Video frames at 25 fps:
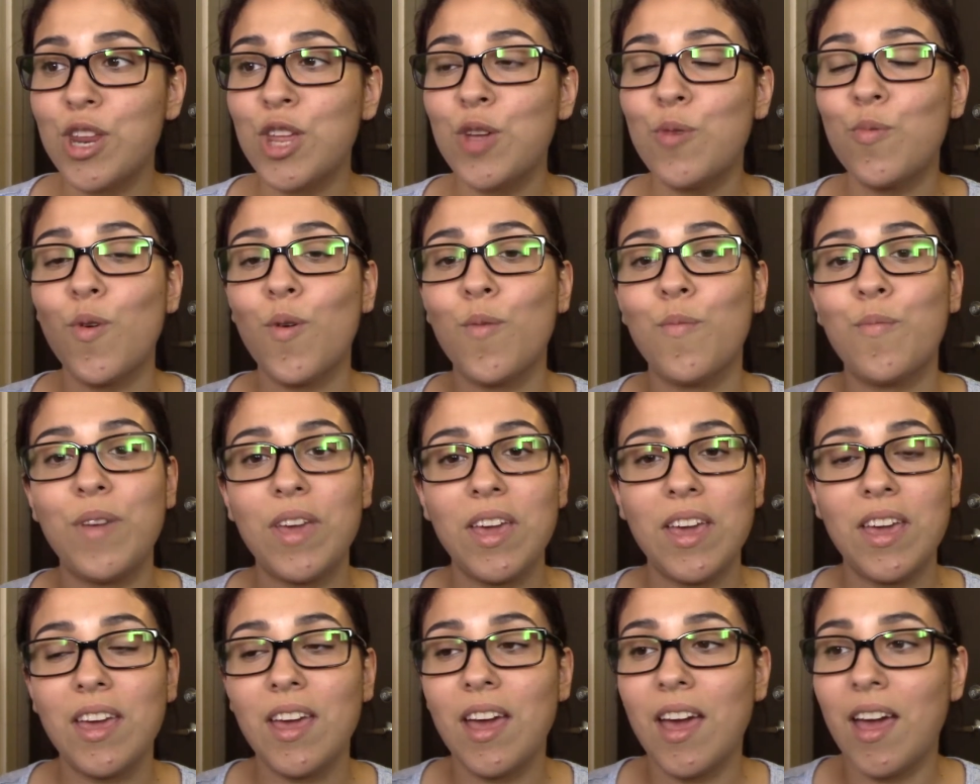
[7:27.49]
You will
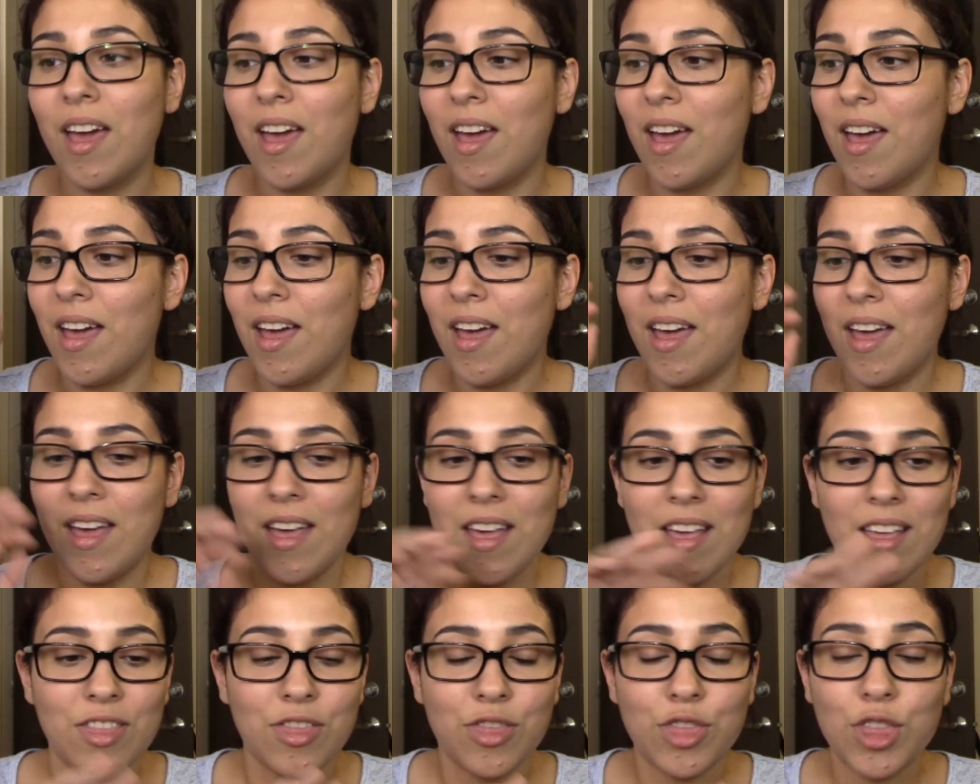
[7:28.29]
be
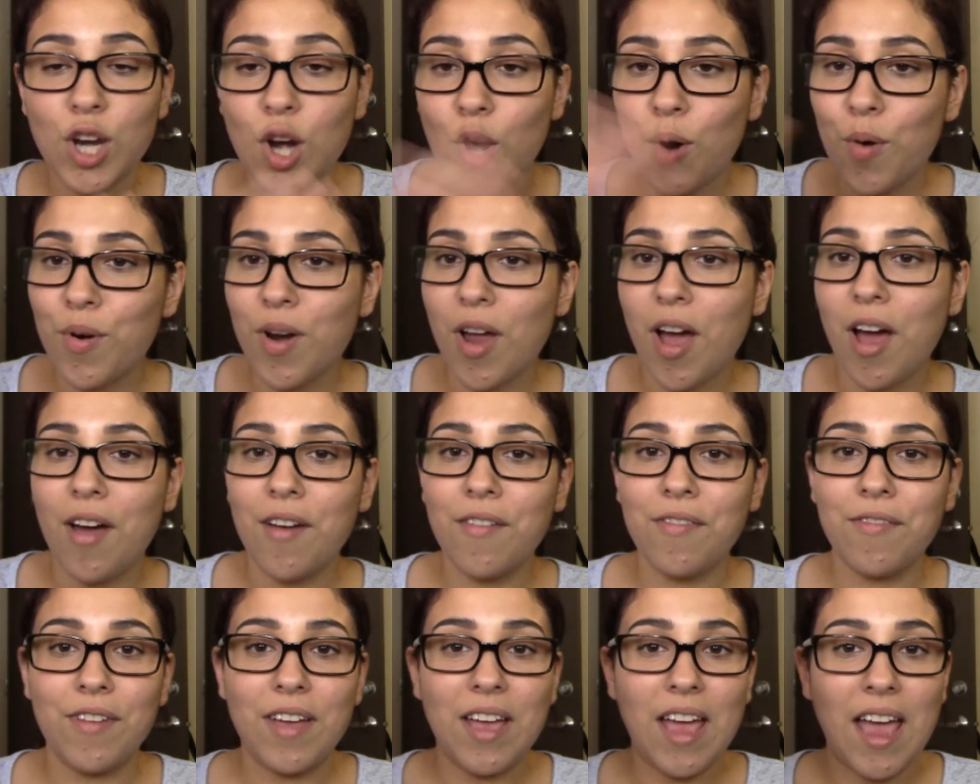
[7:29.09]
thrown
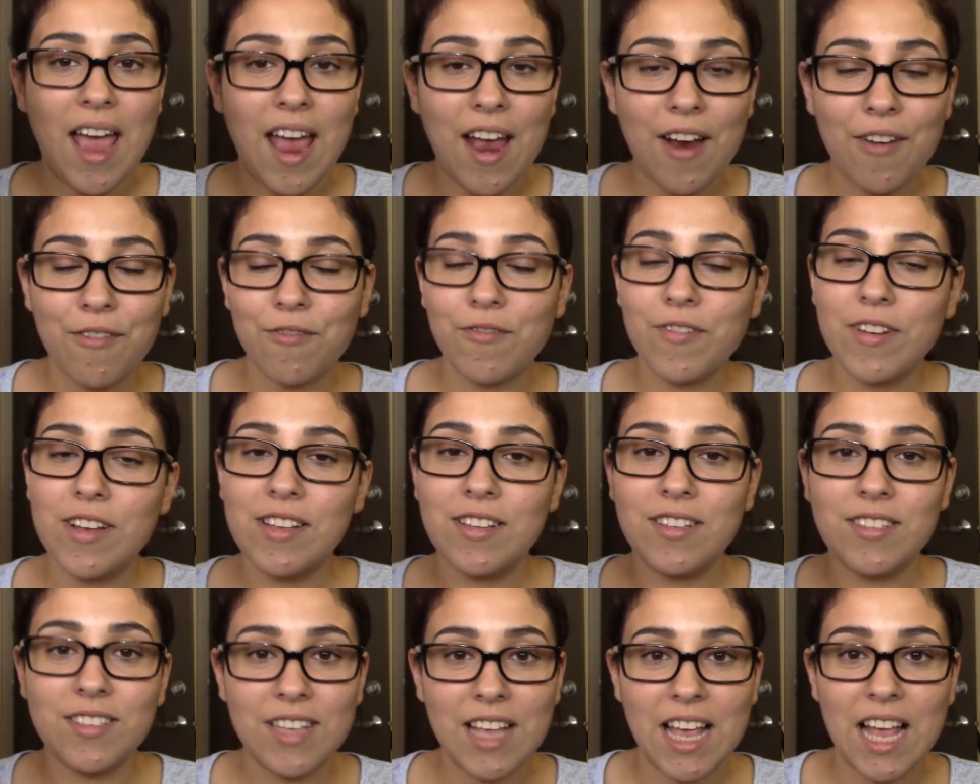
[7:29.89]
off every
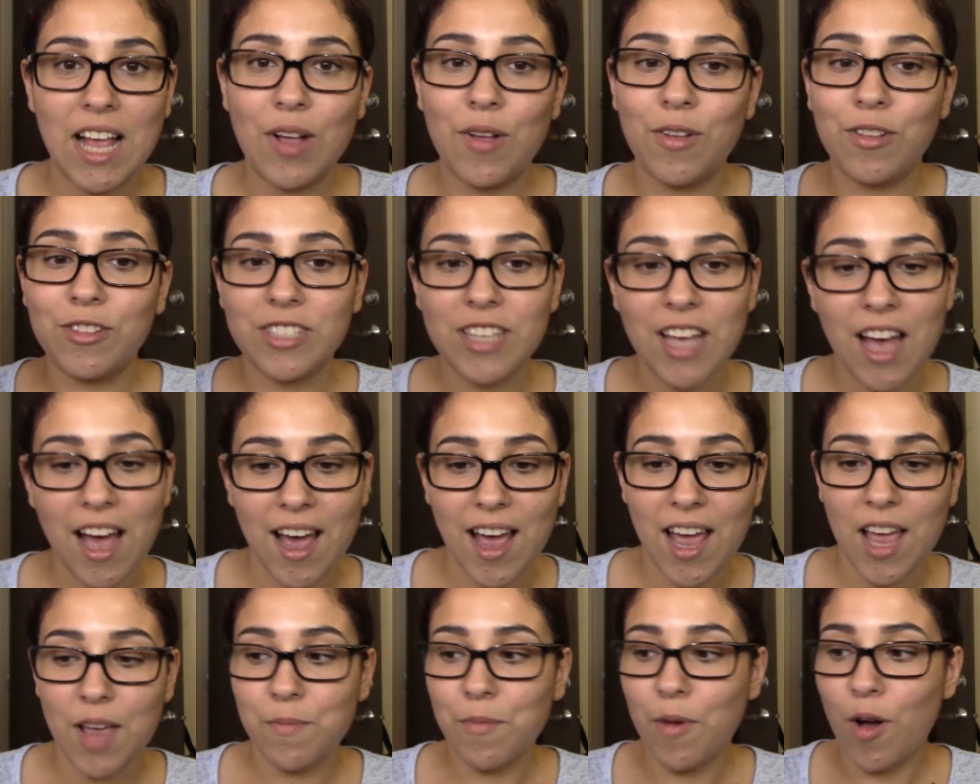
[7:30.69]
single
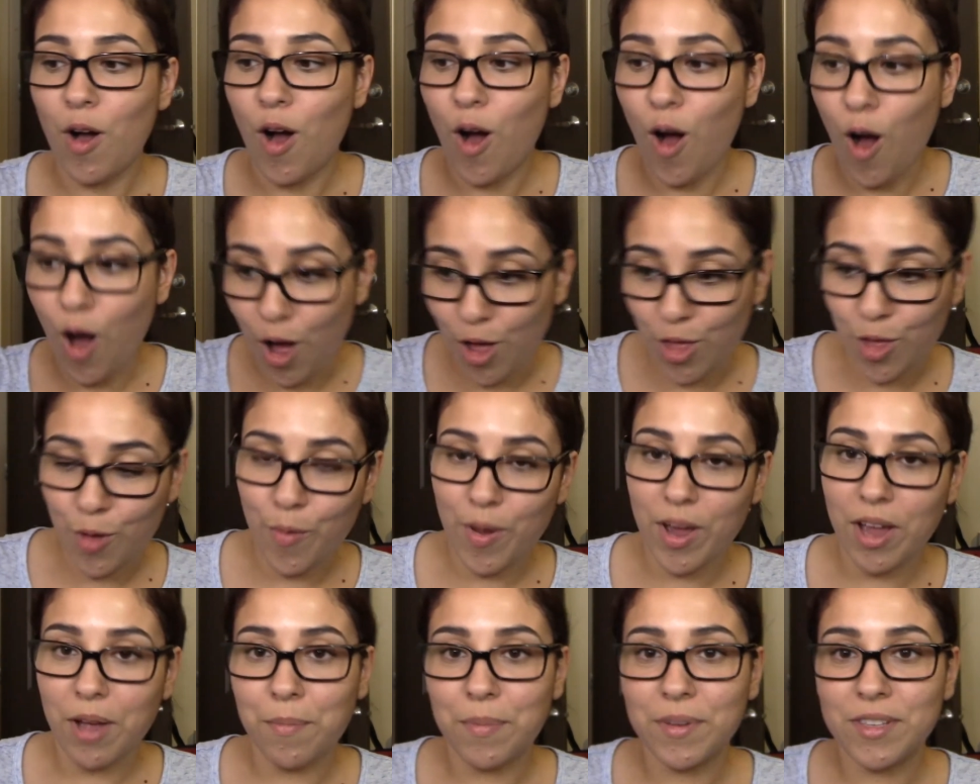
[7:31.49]
time all the
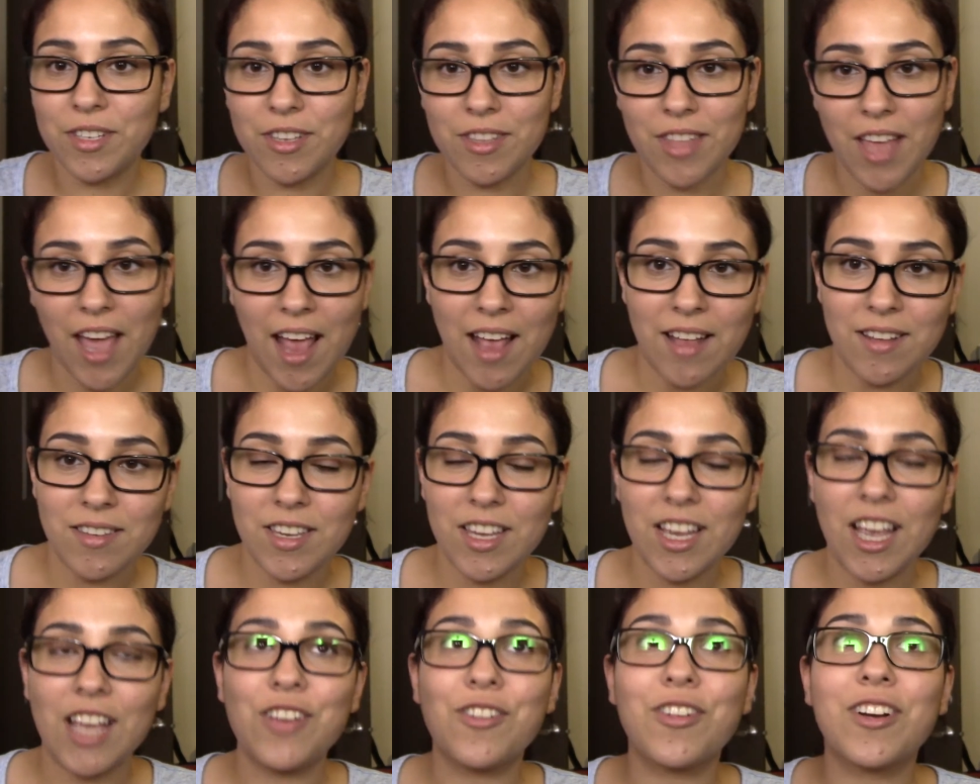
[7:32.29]
way up until the
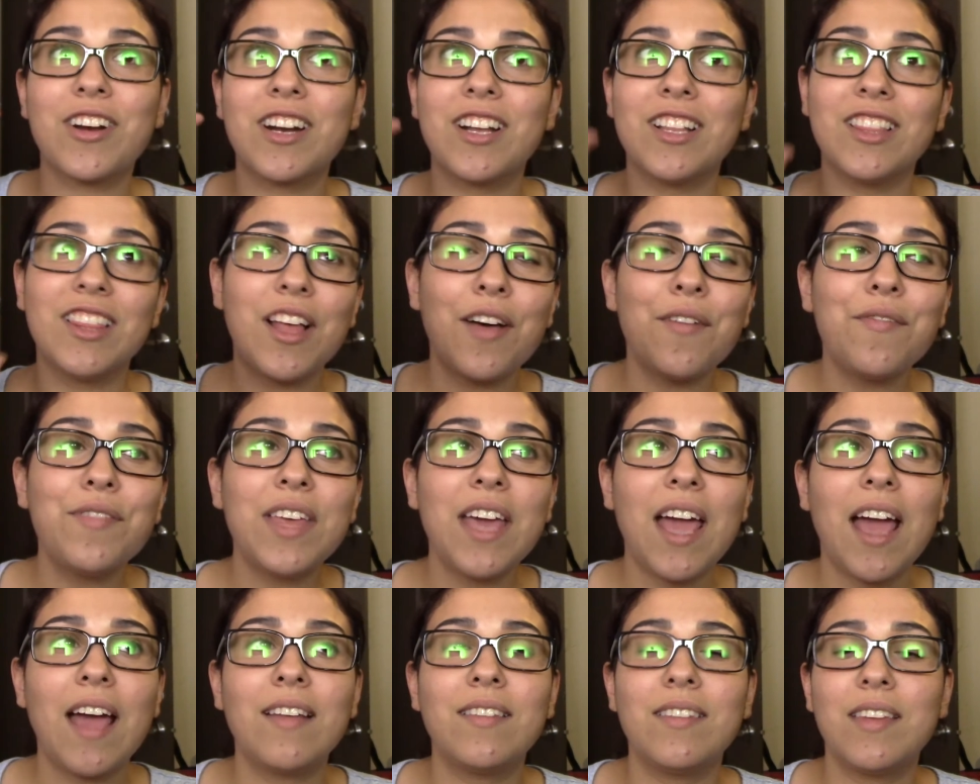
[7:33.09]
ending, and you're gonna love
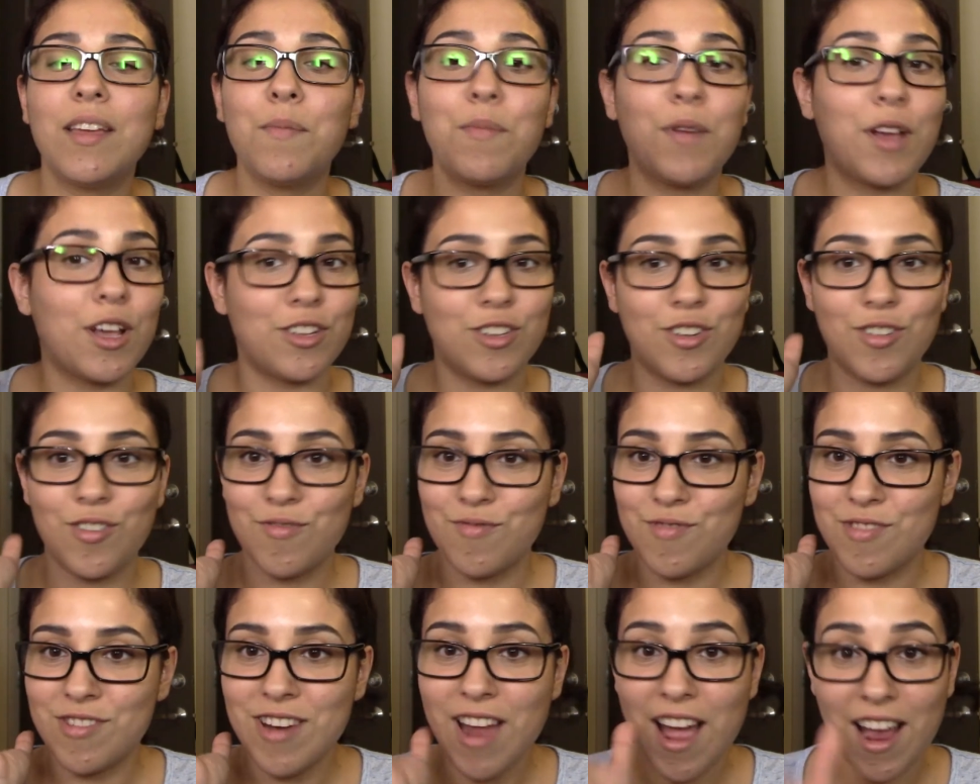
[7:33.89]
the ending because
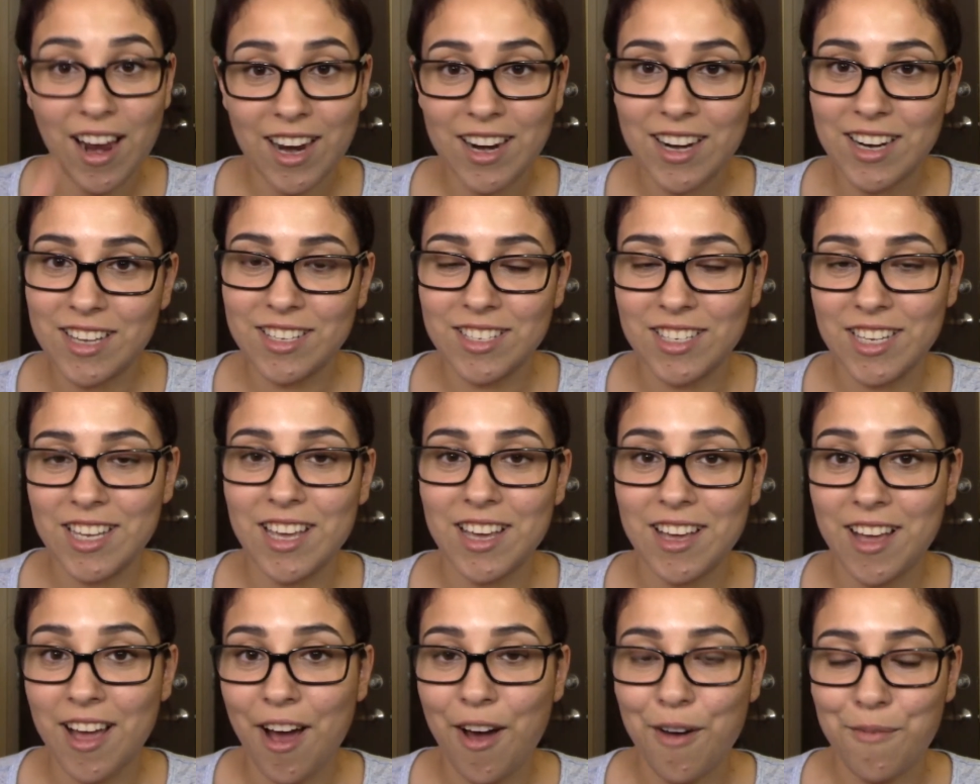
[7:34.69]
you're not gonna see
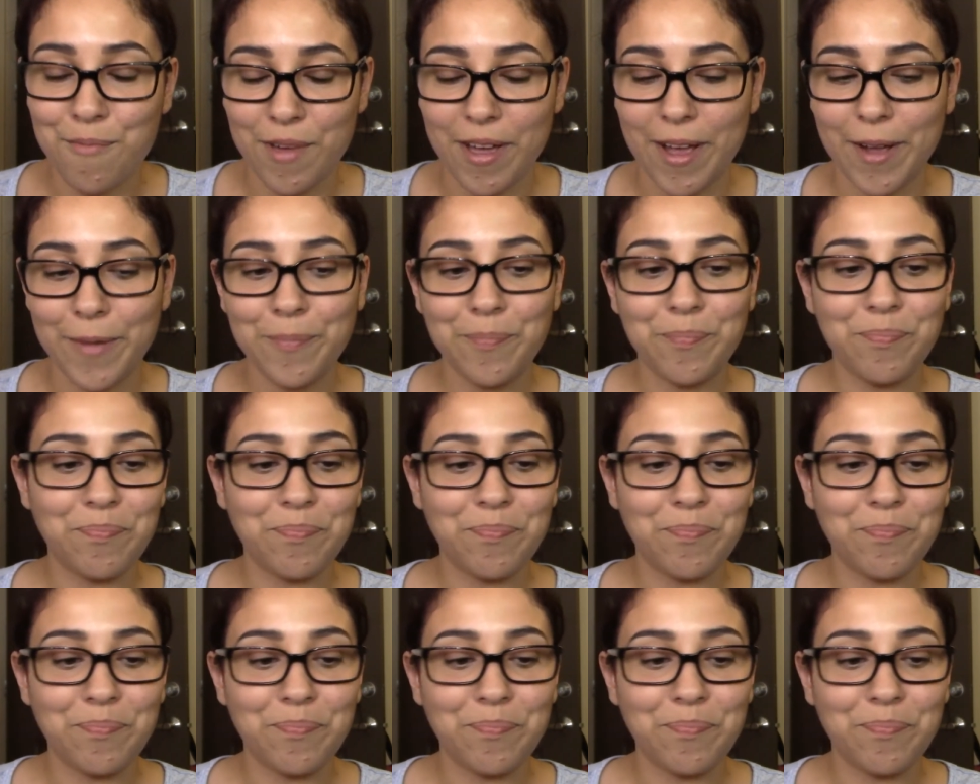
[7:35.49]
it coming.